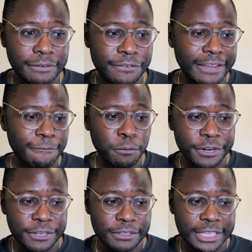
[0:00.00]
if you have
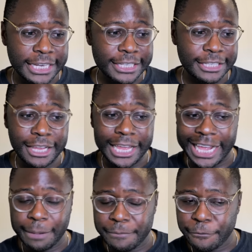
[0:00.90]
one that can
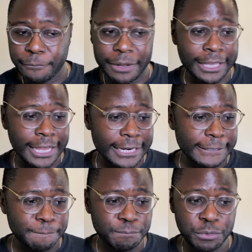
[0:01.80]
outperform a lot,
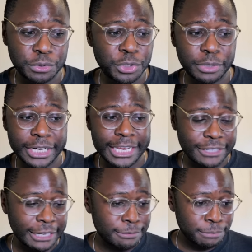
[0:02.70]
do two and a half
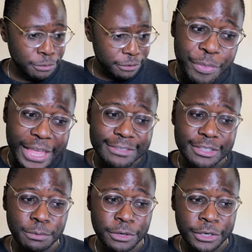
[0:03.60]
times more, that's
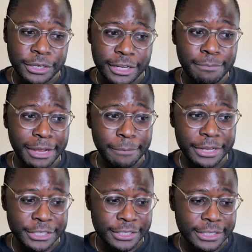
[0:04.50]
the one, in my
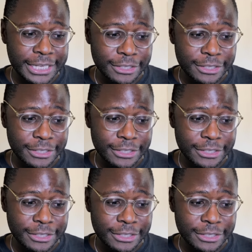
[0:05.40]
opinion, that is